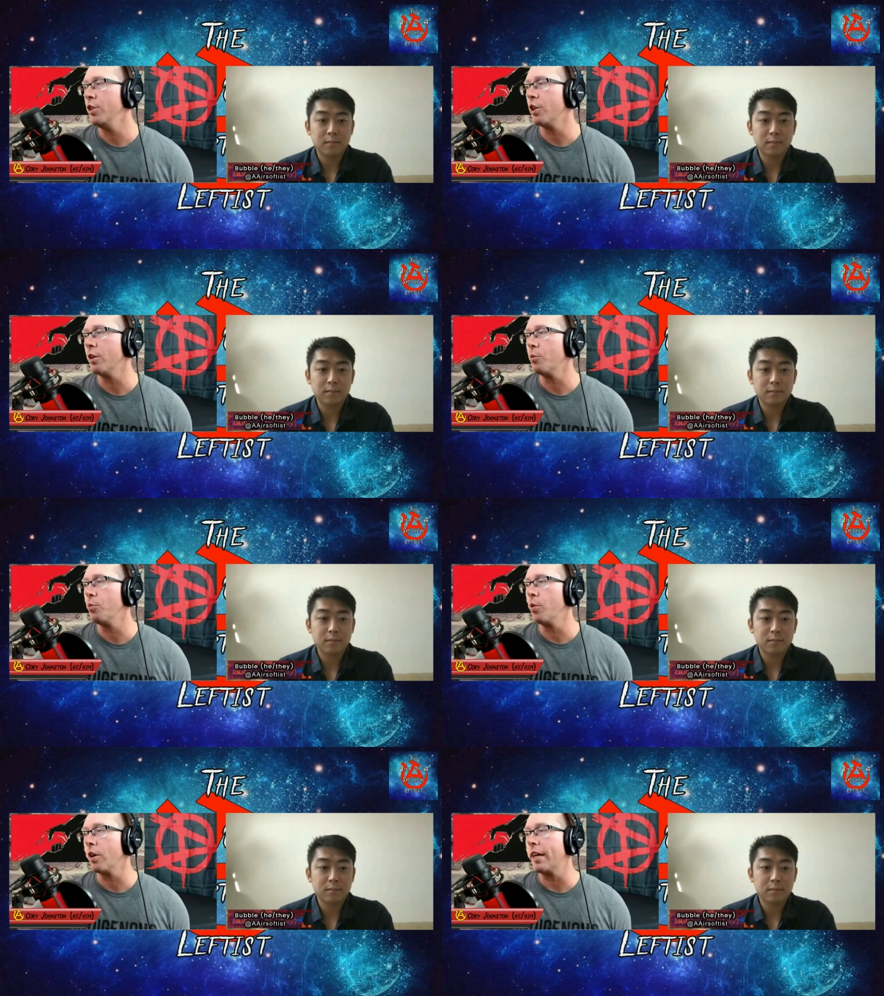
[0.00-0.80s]
Speaker 1: your
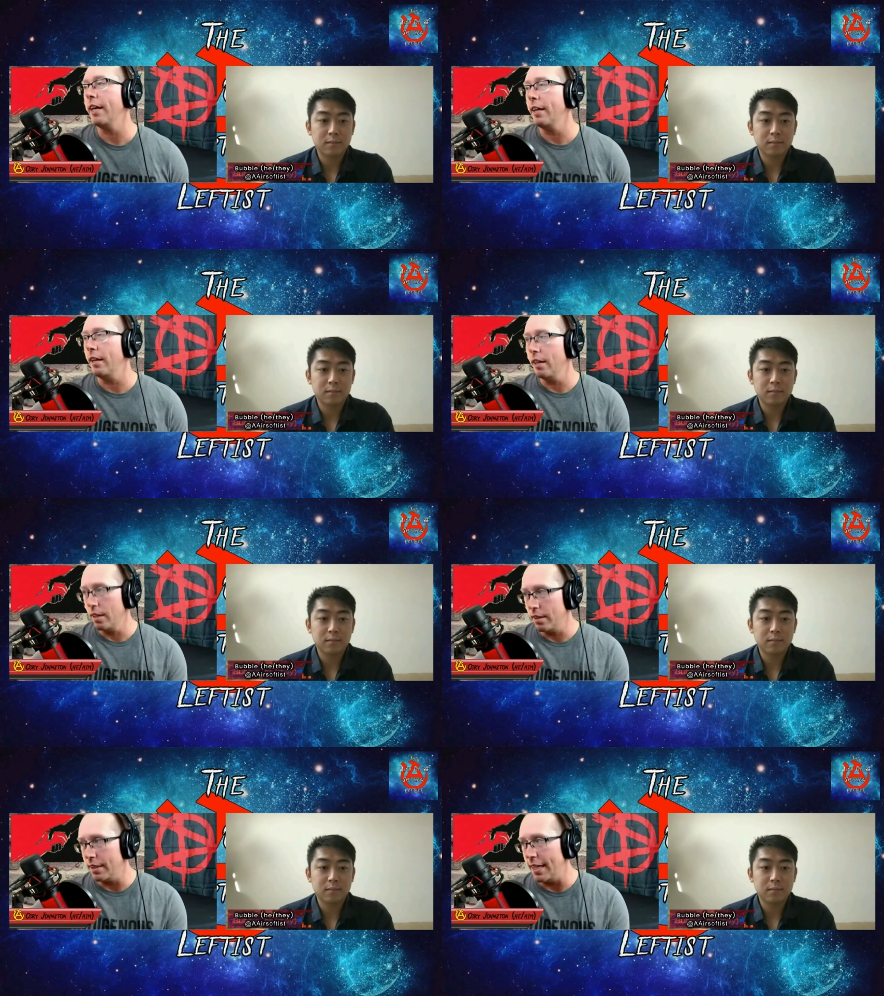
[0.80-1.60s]
work in
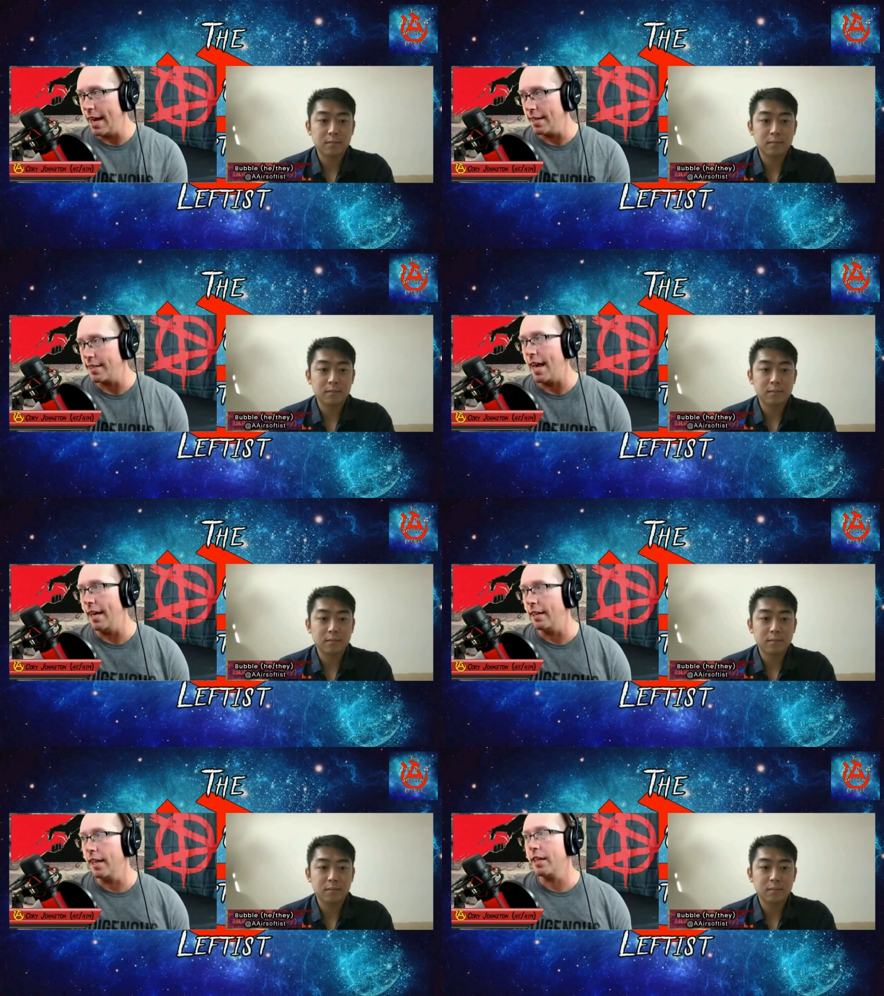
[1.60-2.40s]

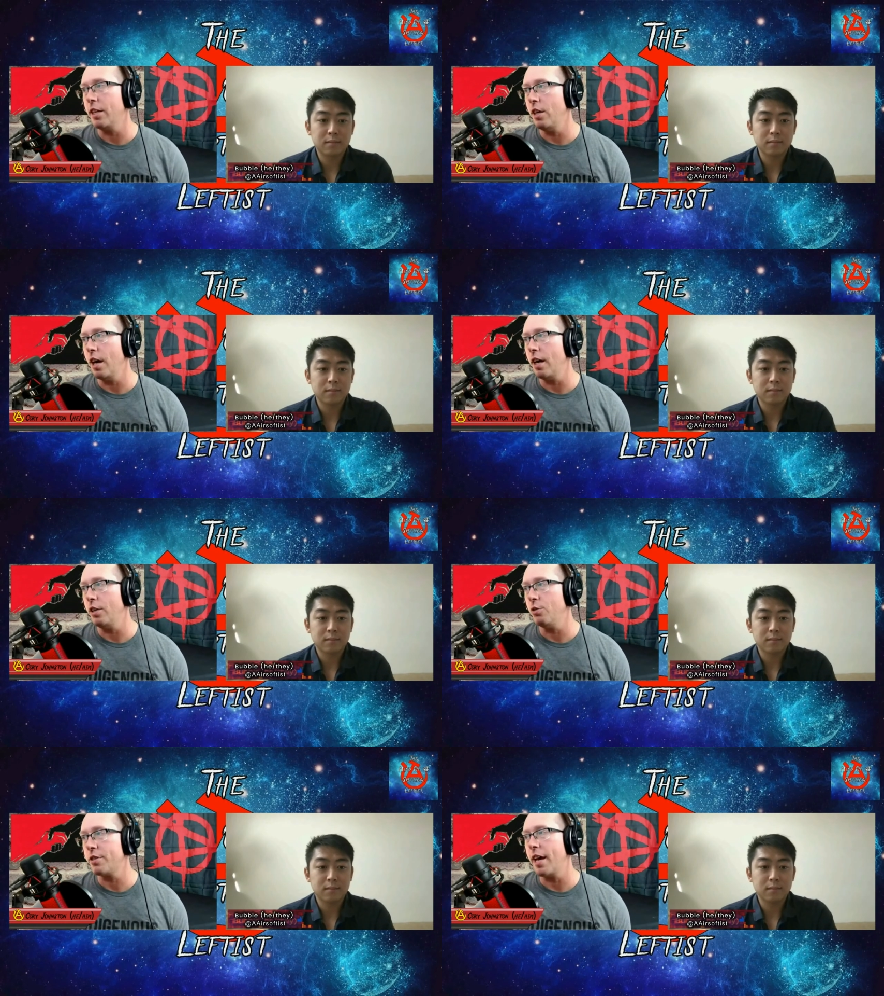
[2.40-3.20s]
DSA. Like
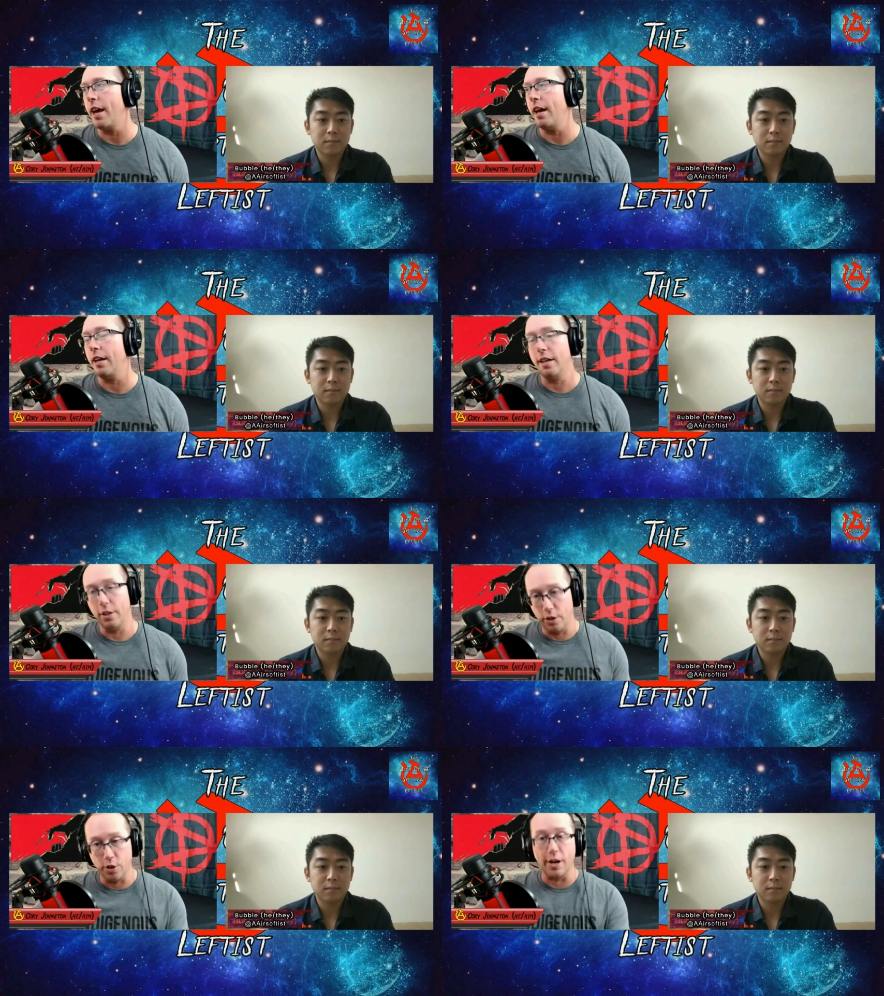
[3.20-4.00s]
uh, you say
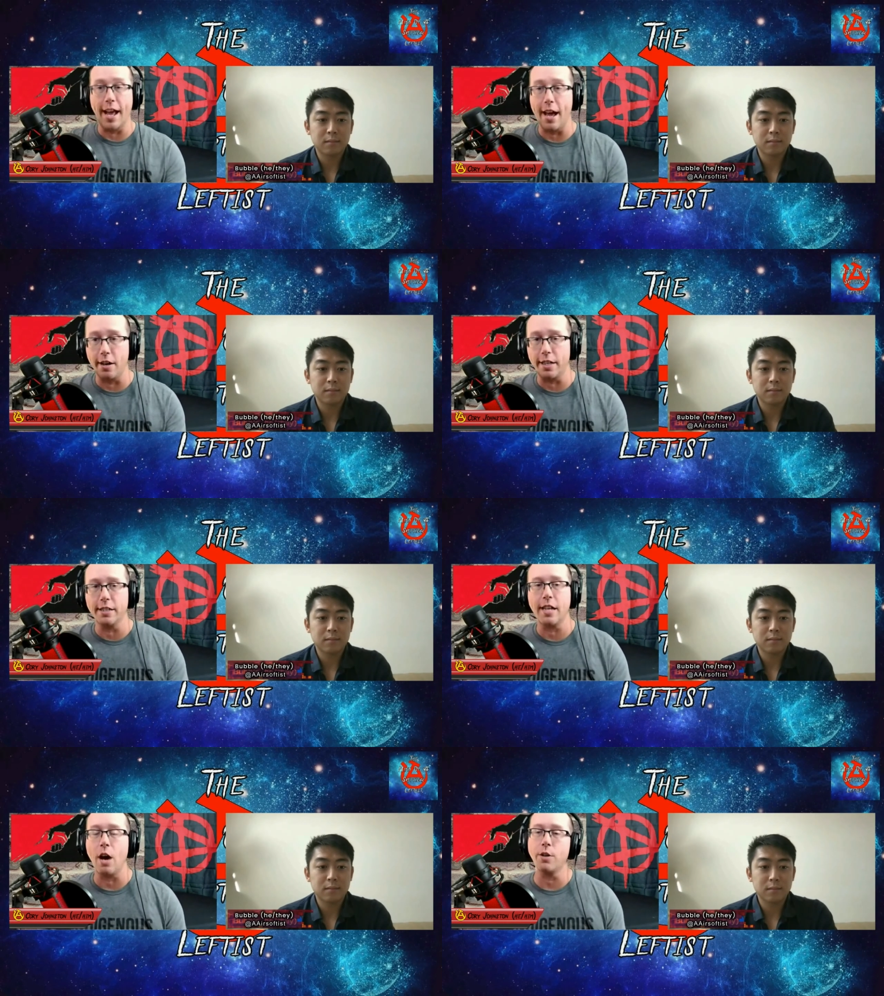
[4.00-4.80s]
you're an
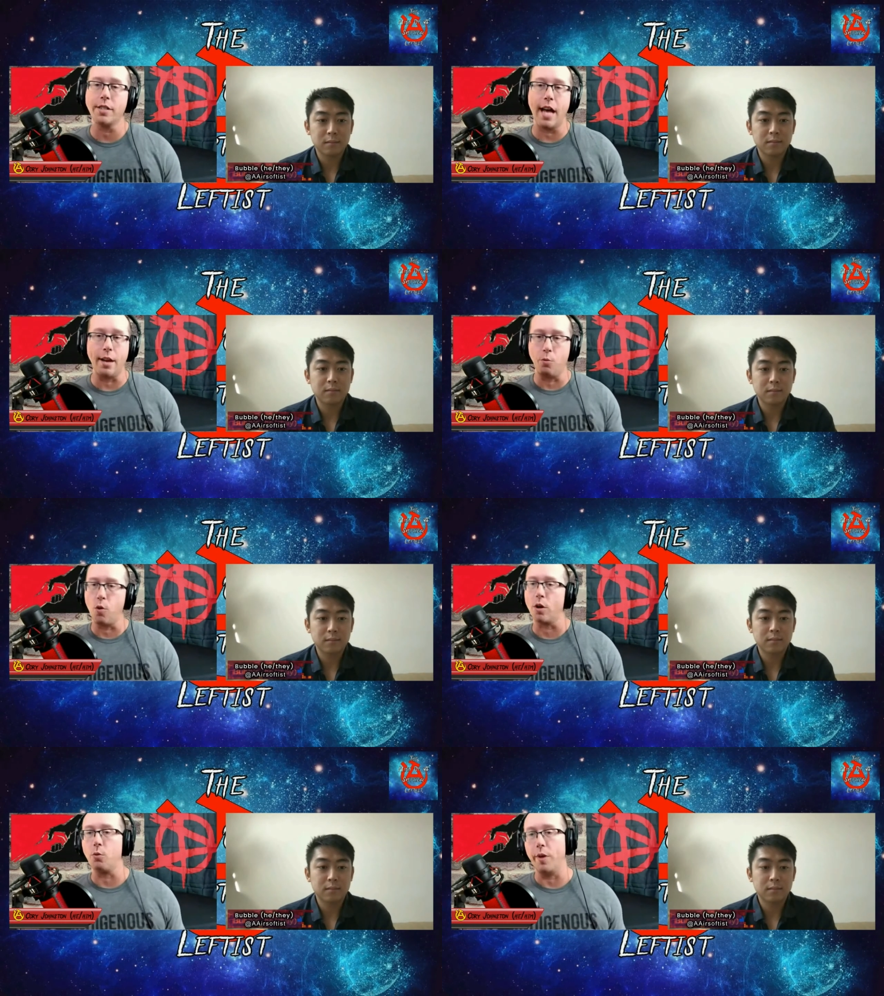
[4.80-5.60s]
anarchist. How does
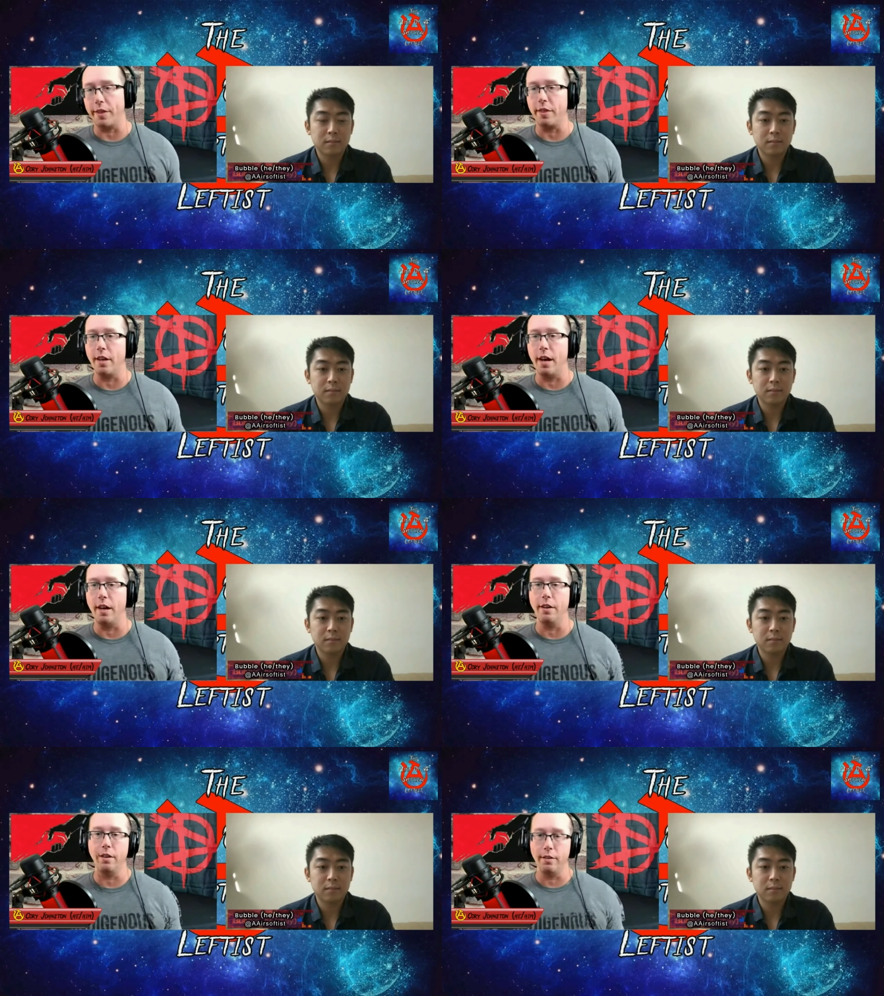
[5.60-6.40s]
that work with,
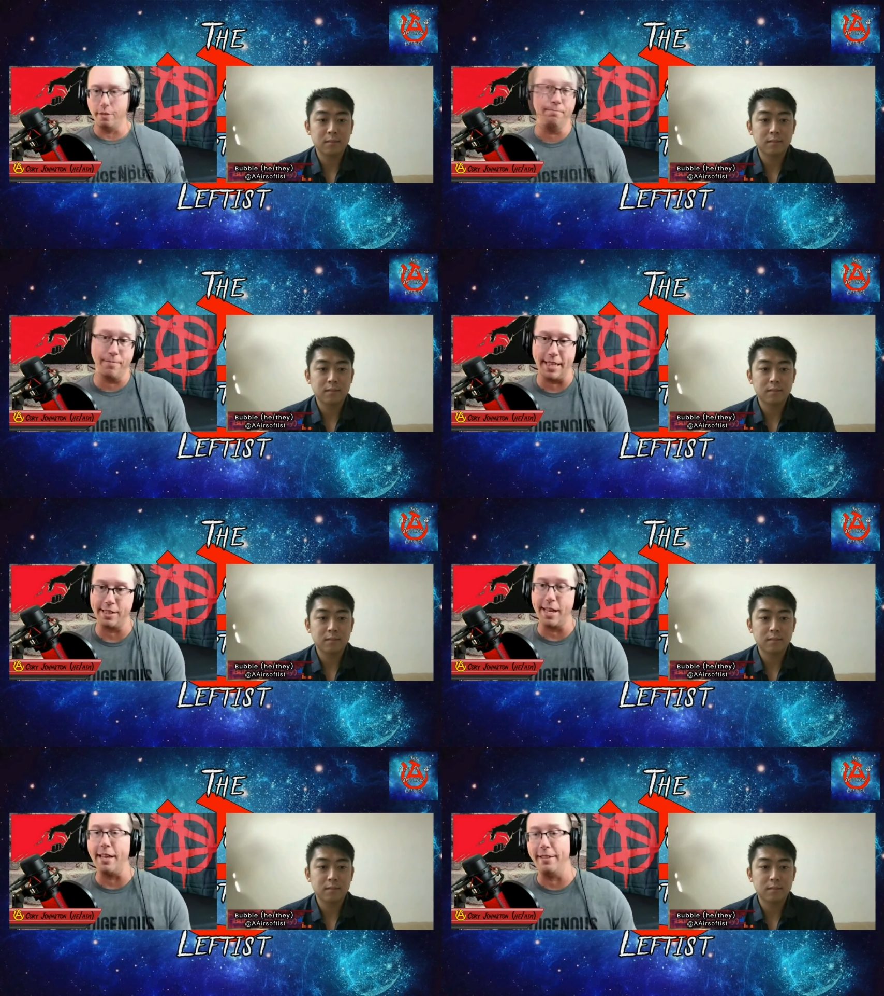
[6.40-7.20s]
uh,
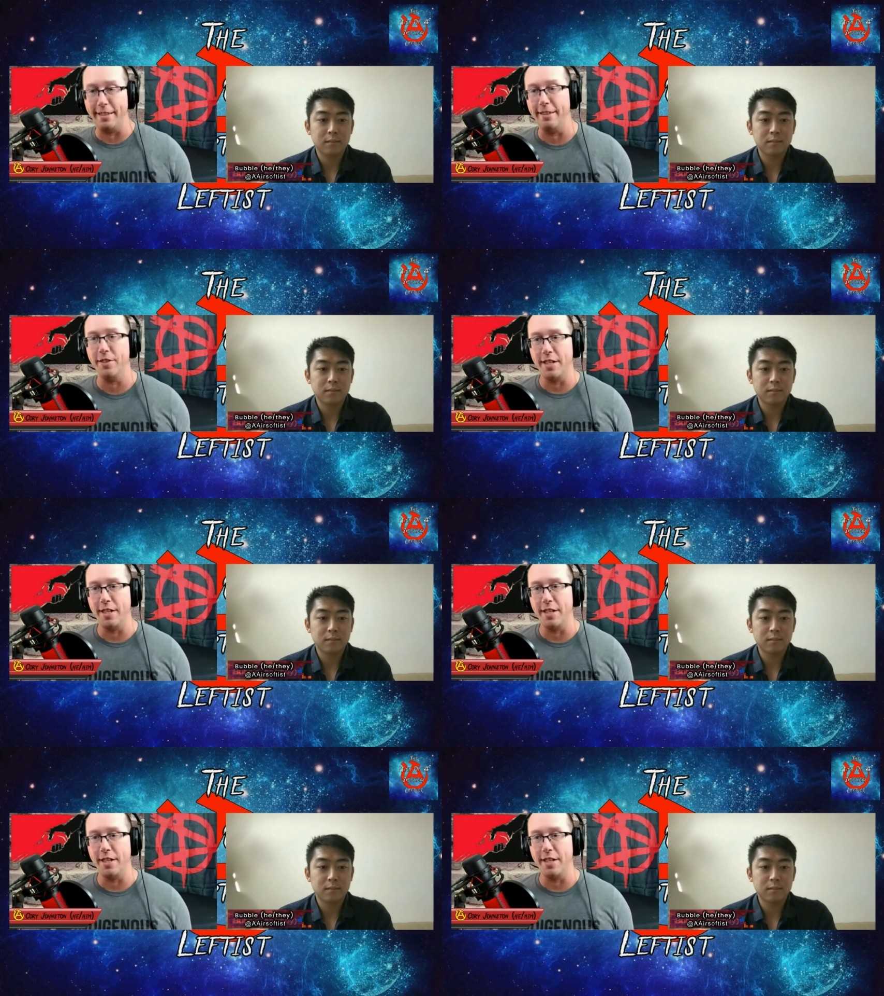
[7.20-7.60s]
like I say,